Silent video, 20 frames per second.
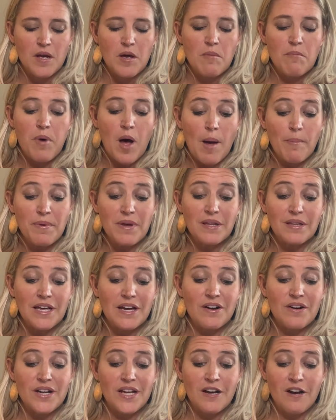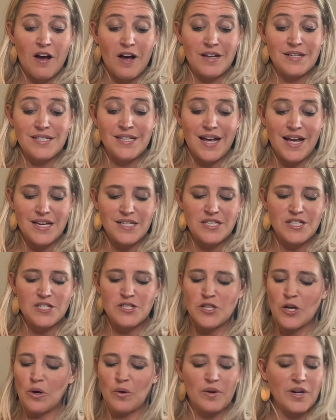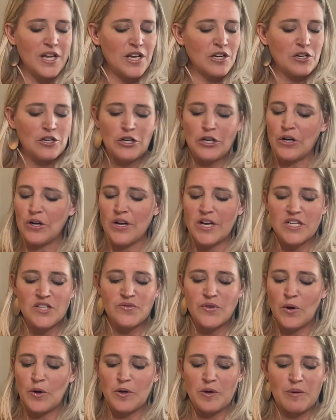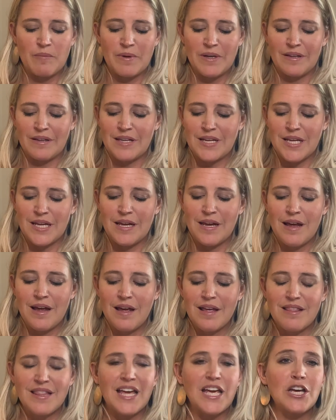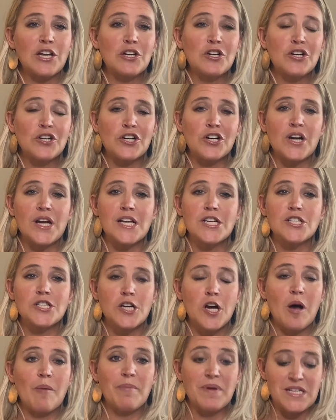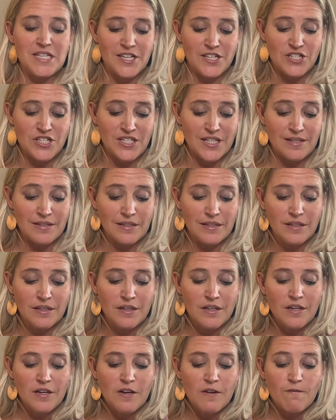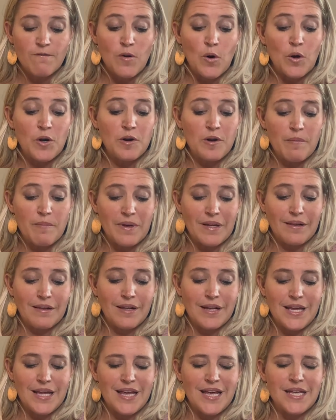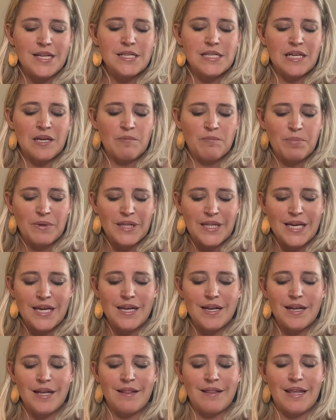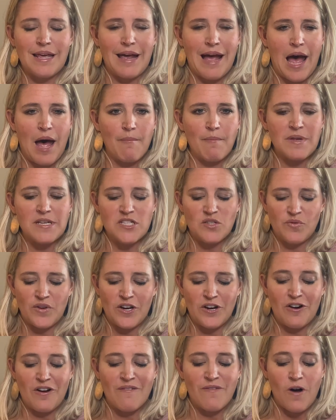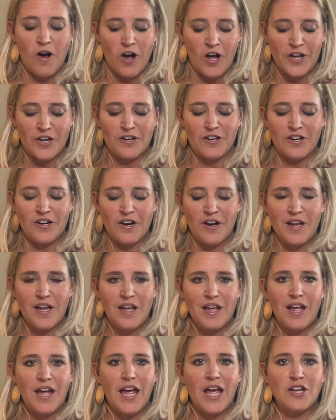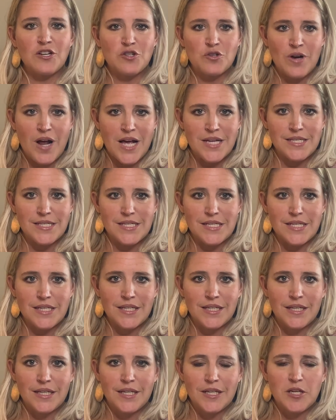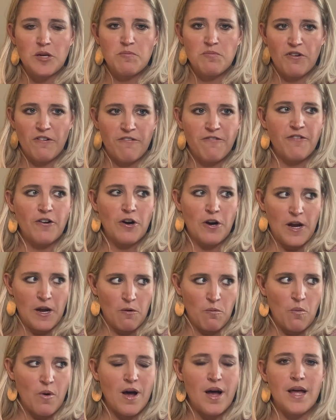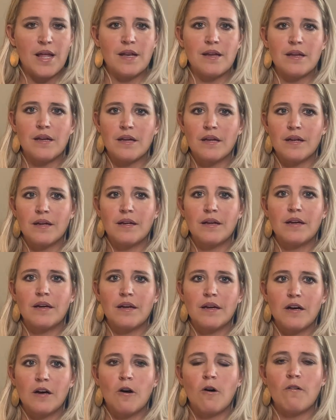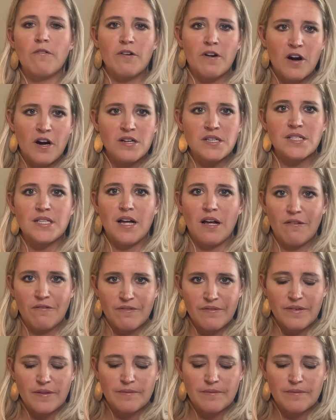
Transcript: Popularity contests don't encourage vulnerability, they encourage competition. Vulnerability is complete in the atmosphere of honor and trust, preferring one over ourselves.